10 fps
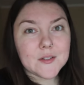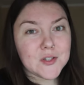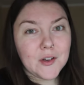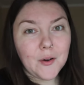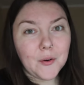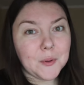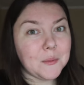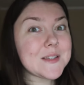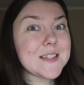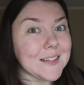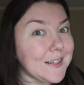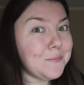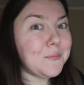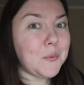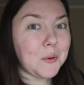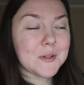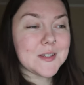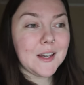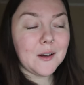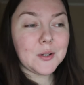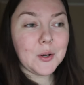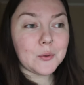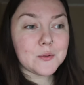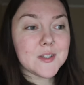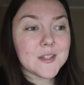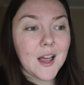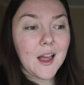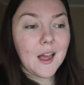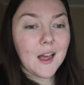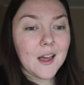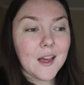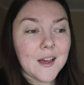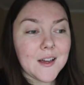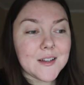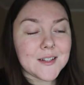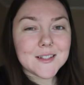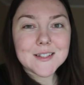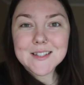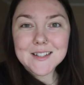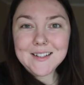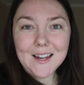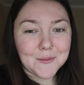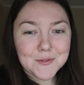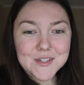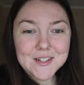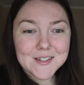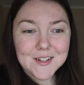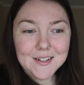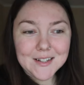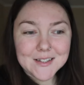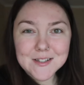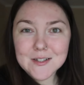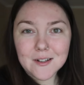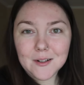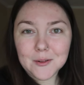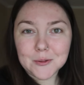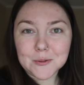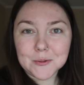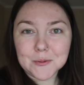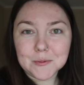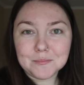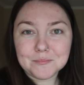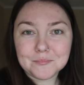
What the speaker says: So we will see. We will see how it goes. And yeah, I'm just excited. So